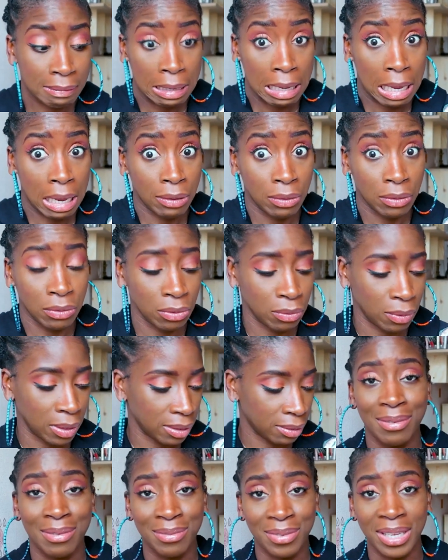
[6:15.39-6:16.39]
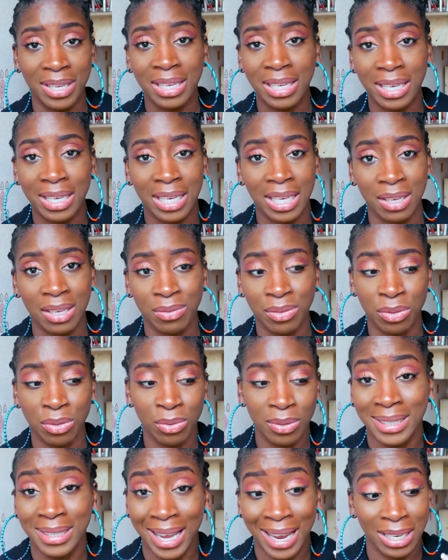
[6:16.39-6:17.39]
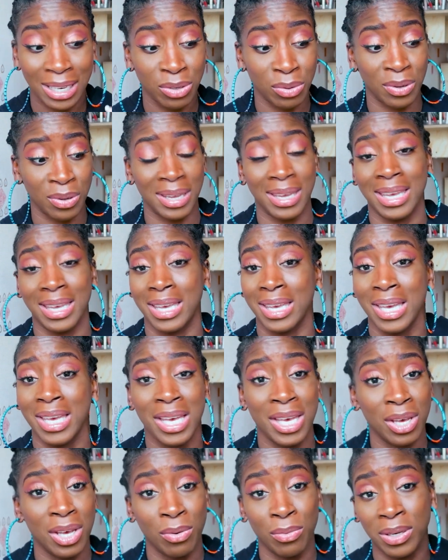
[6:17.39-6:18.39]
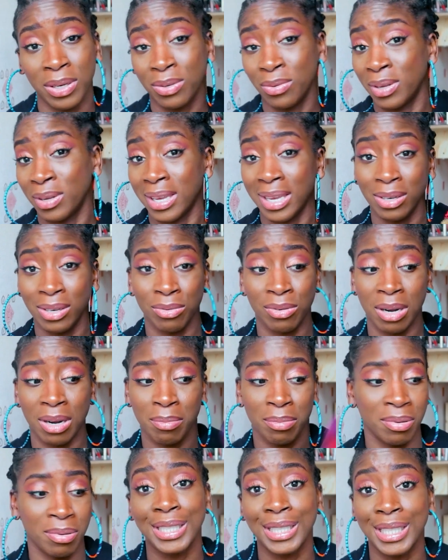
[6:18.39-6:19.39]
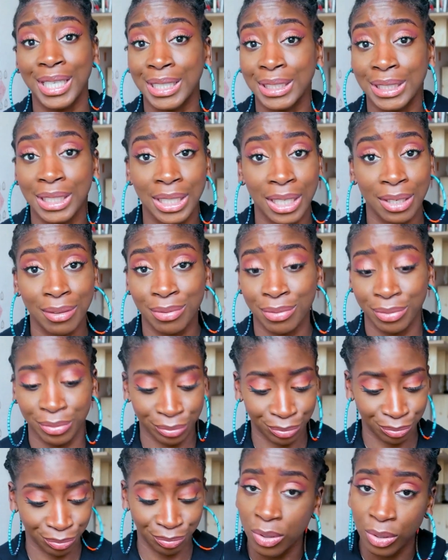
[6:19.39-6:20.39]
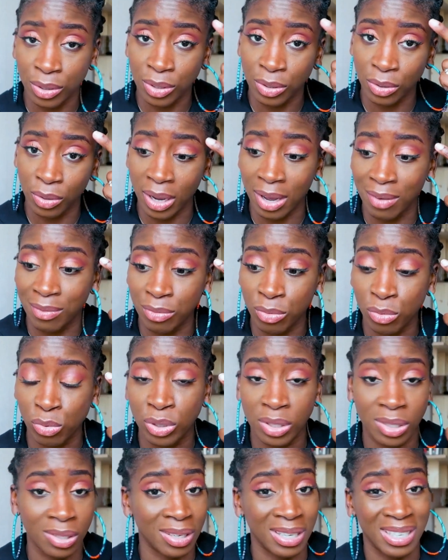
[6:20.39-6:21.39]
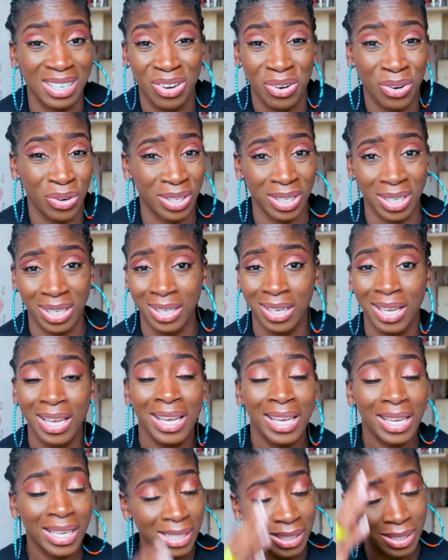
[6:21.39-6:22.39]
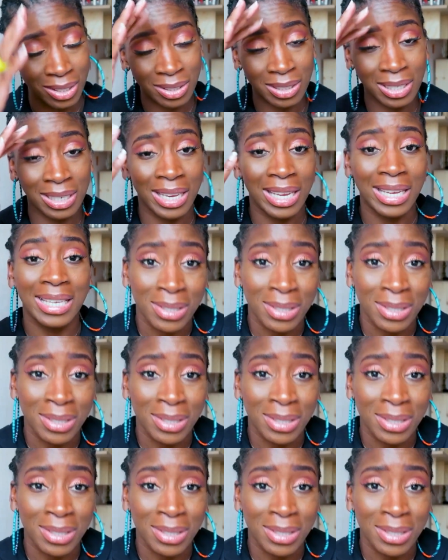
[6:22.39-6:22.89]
I don't do I think if you tie your hair with a head wrap, that's enough, because you have water and oil in it. It's gonna lay